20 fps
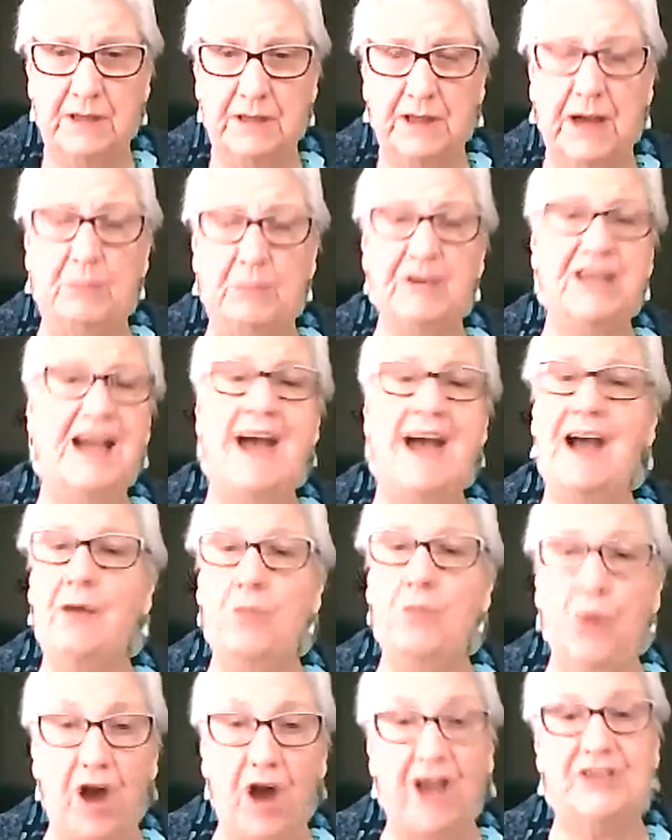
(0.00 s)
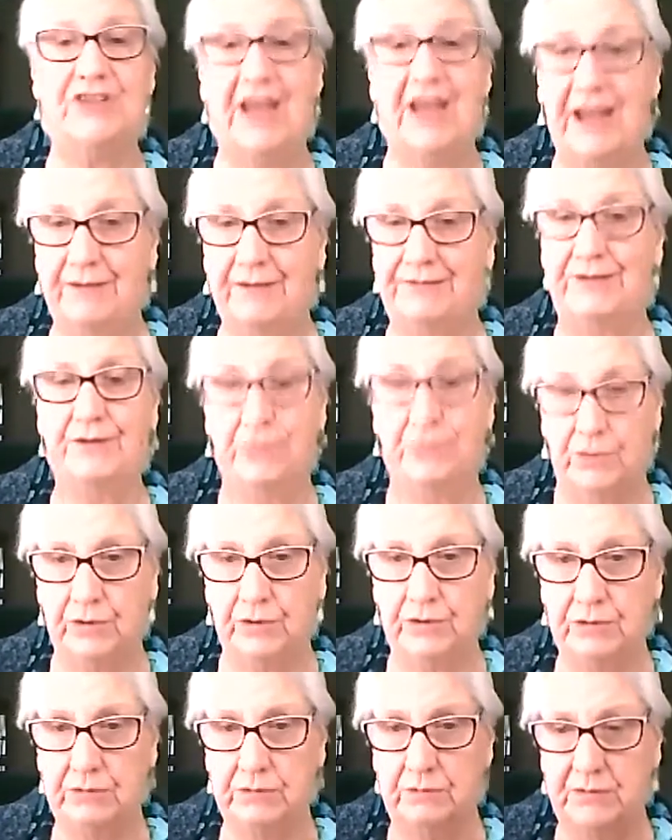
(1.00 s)
And we can't watch every thought.
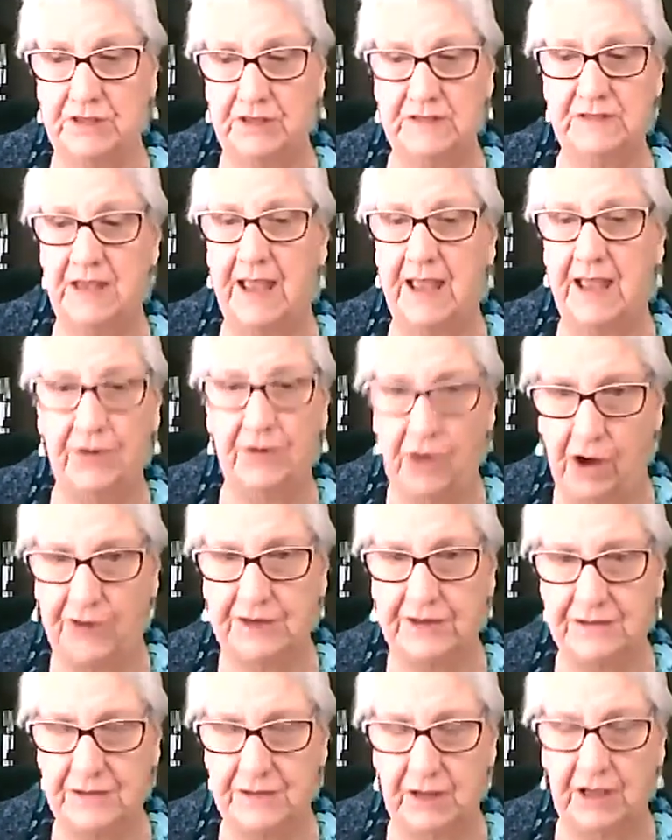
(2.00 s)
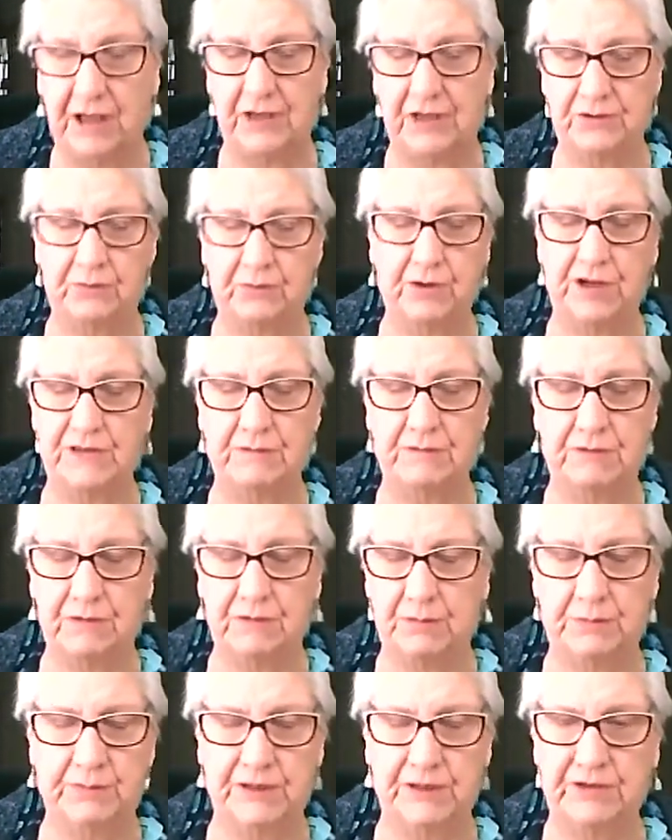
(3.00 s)
We just cannot. Otherwise, we
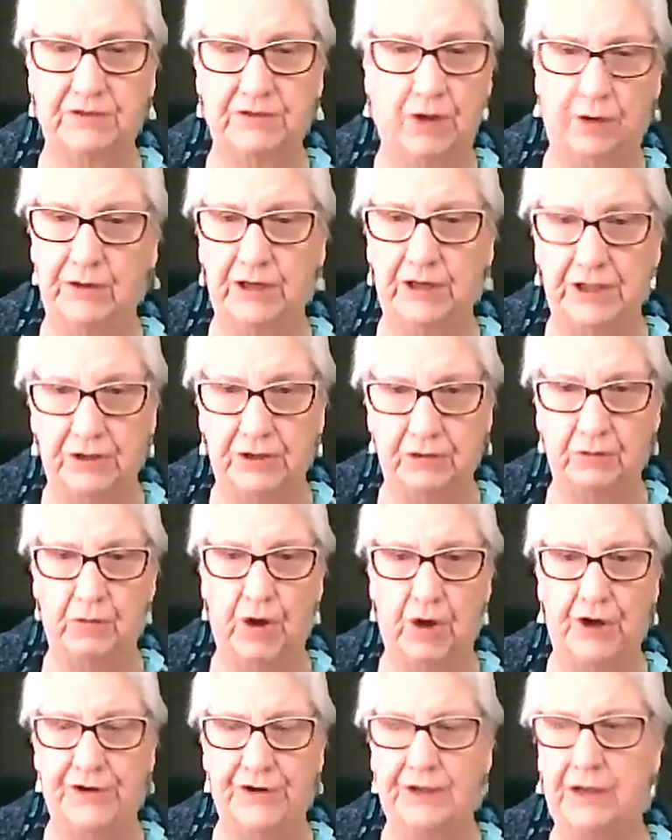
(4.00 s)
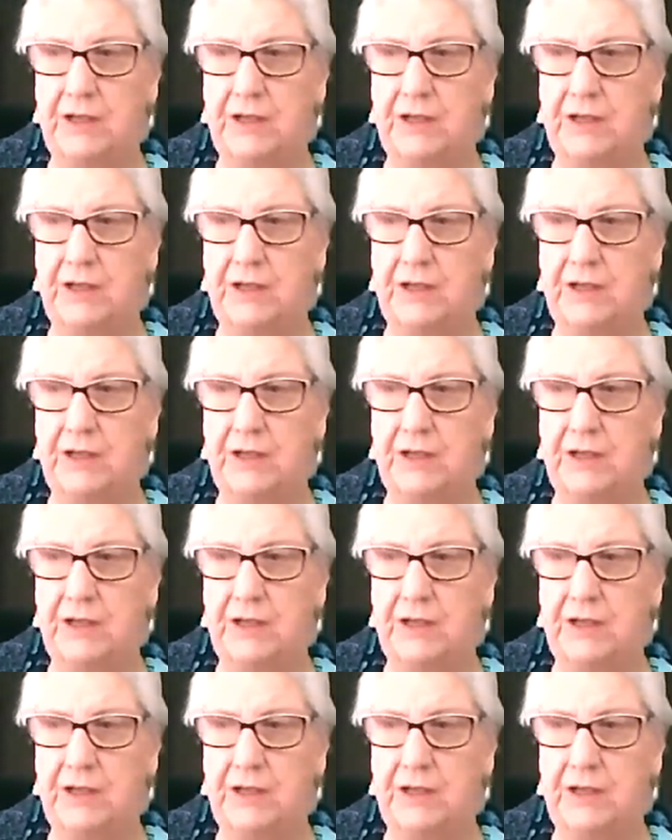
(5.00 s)
would be totally neurotic.